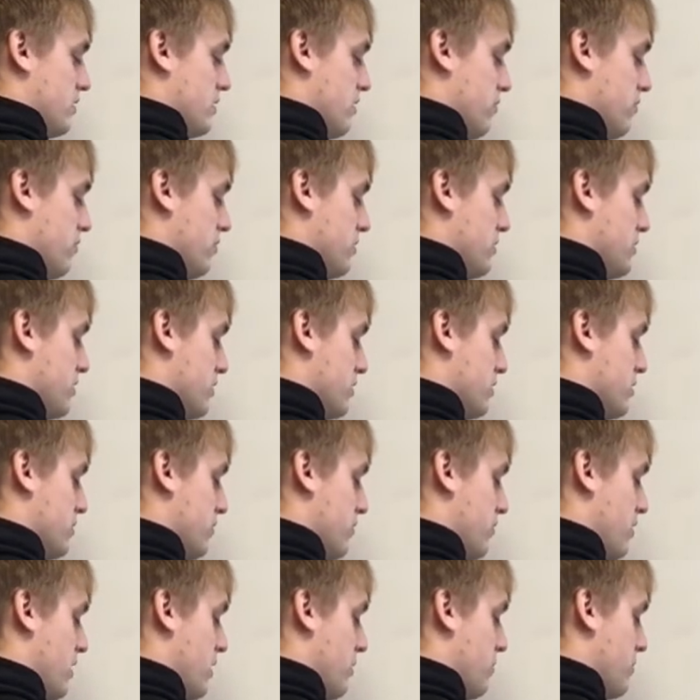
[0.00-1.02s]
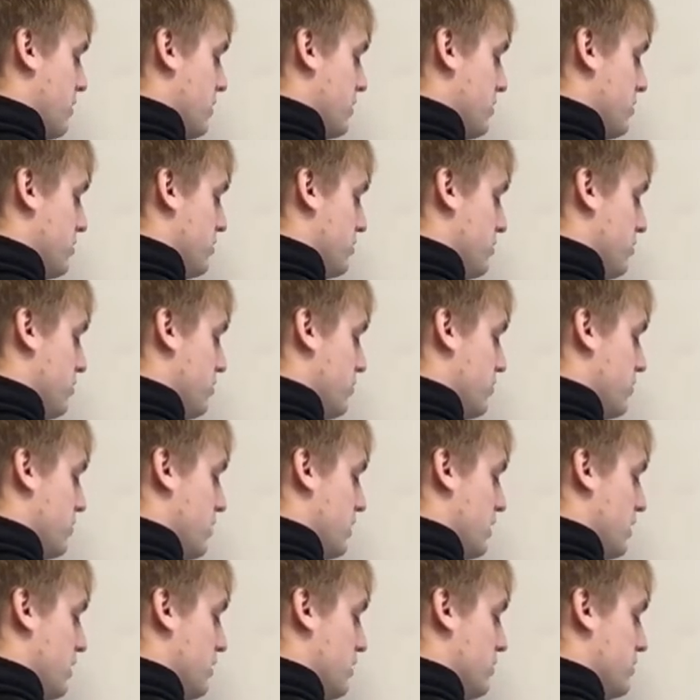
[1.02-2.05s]
76 divided by 2
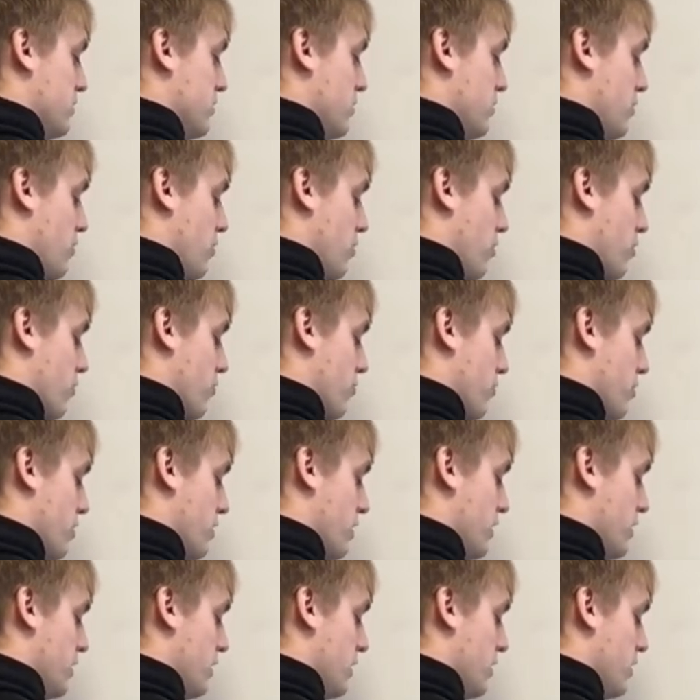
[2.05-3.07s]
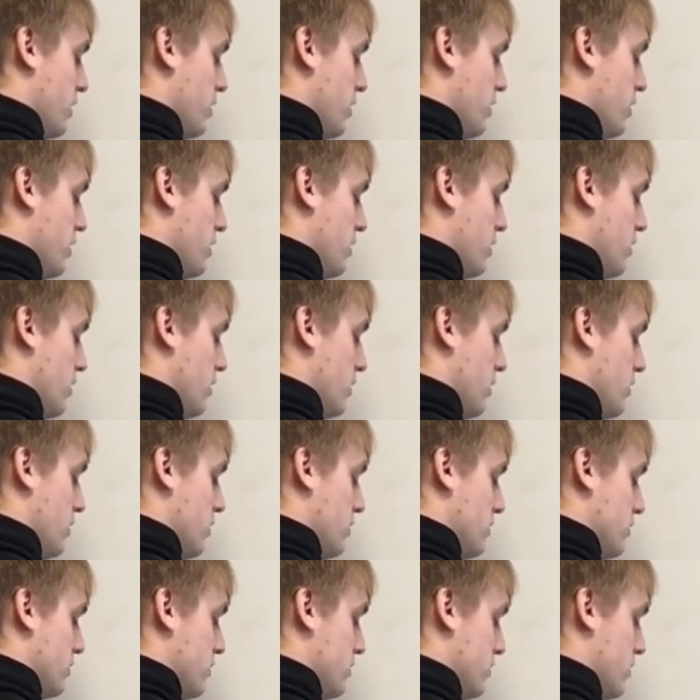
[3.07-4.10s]
is 3,
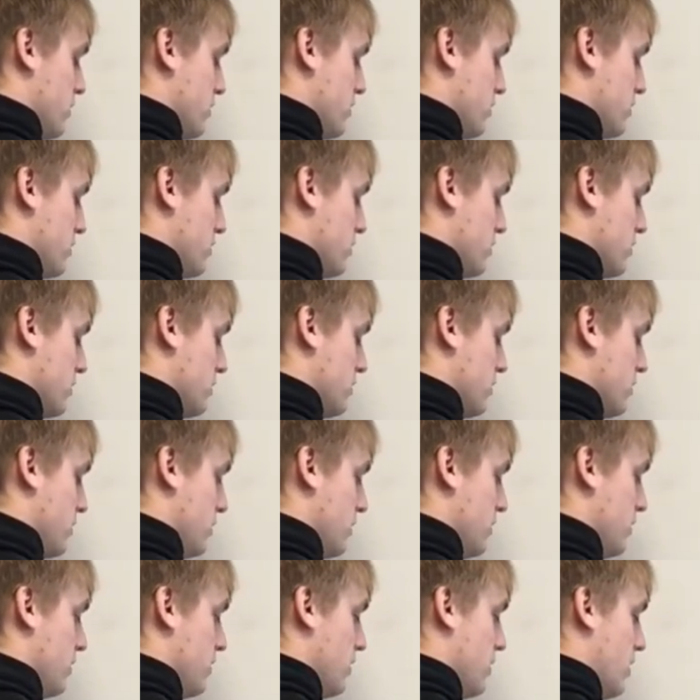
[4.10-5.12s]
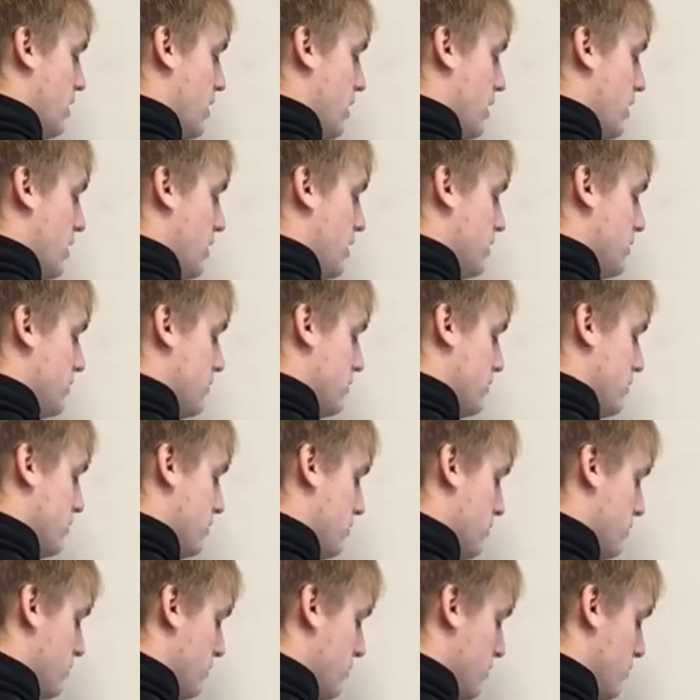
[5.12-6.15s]
6, 16, 8,
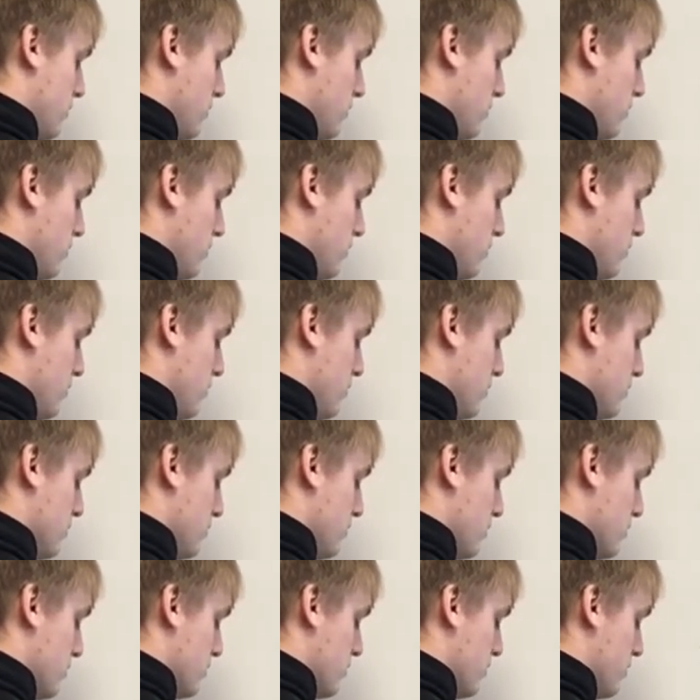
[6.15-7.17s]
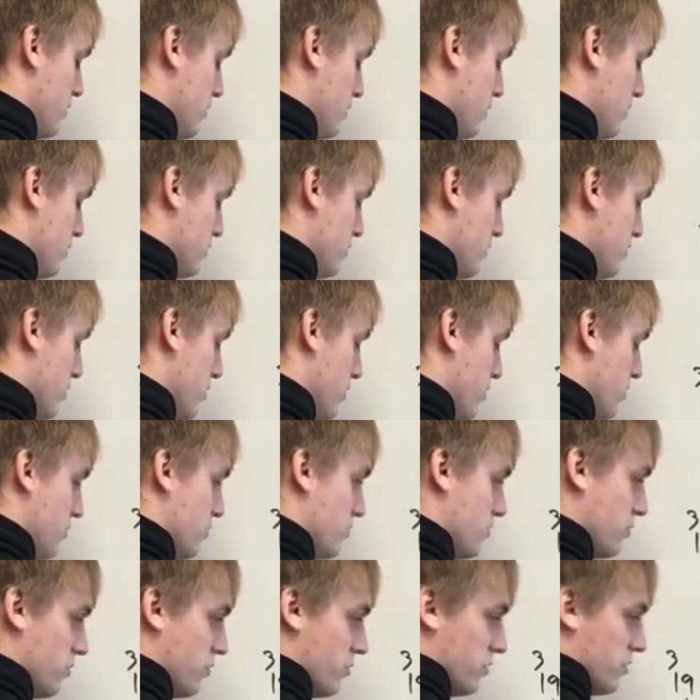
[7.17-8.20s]
16, 0,
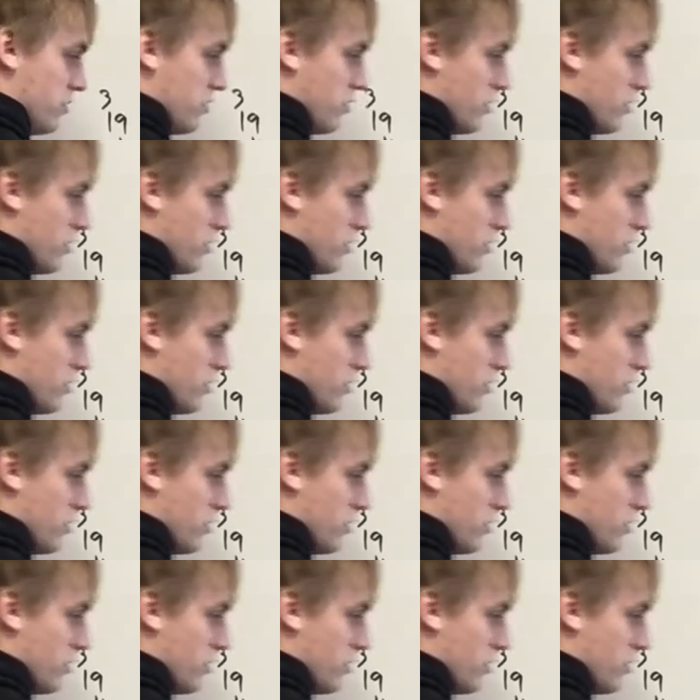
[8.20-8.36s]
so it's